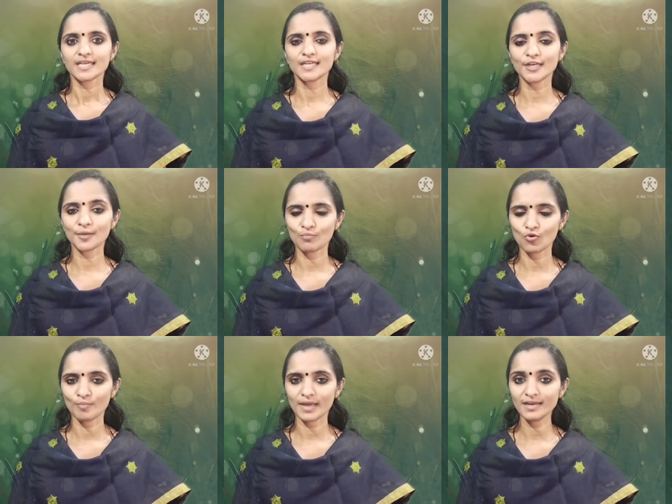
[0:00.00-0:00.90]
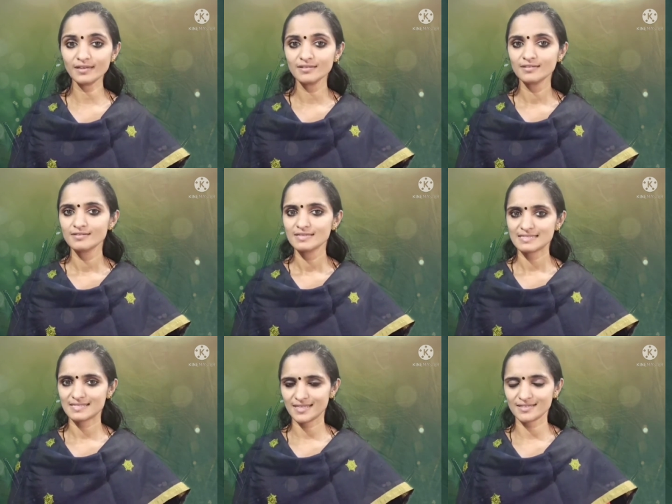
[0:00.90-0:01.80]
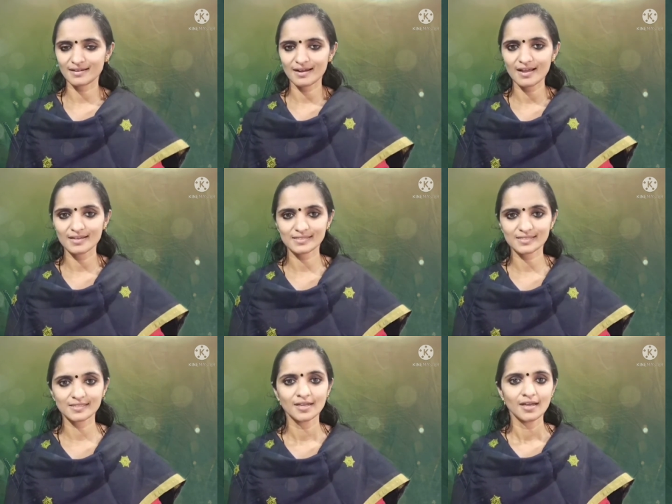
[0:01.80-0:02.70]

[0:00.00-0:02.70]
In a moment, Cinderella's